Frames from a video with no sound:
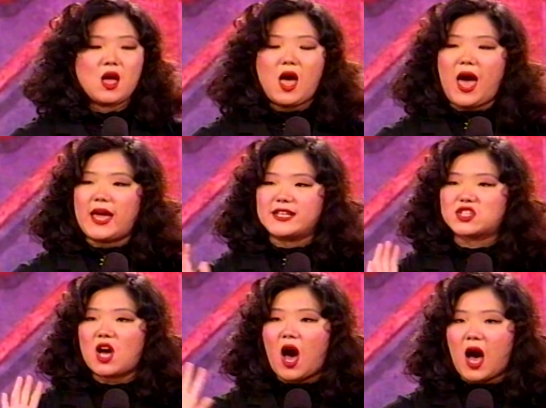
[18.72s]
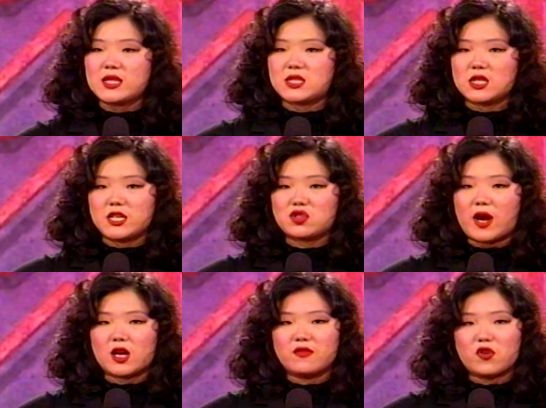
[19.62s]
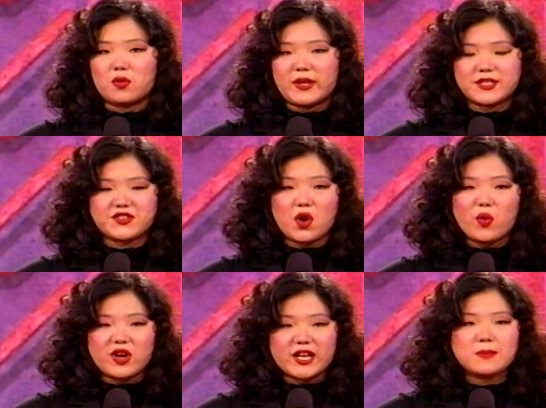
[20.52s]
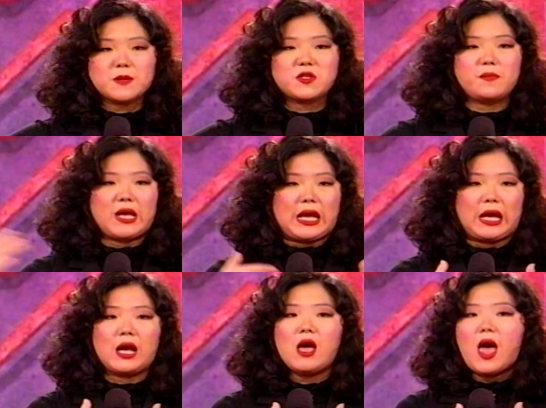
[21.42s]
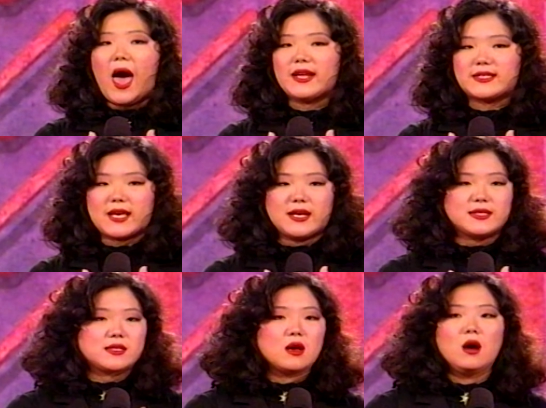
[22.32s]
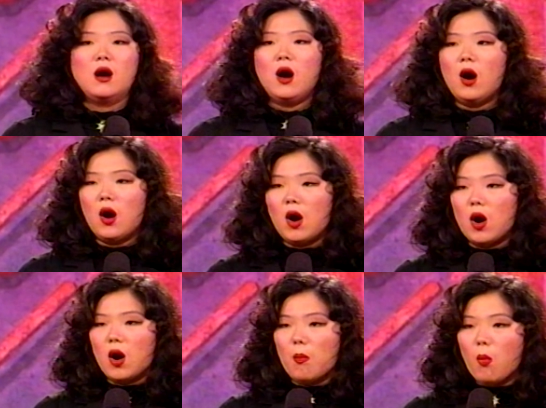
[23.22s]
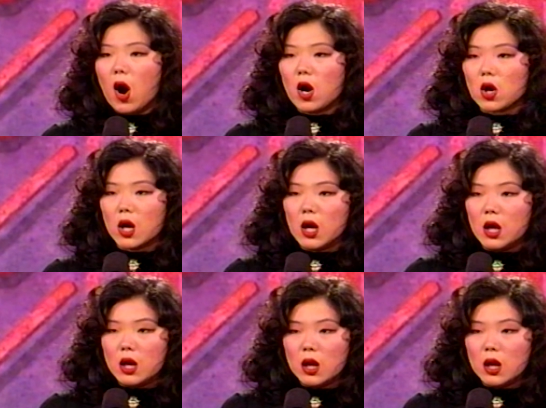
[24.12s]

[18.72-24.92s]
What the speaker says: And he's constantly trying to convert me. It's so weird. He comes up to me and he says, Margaret,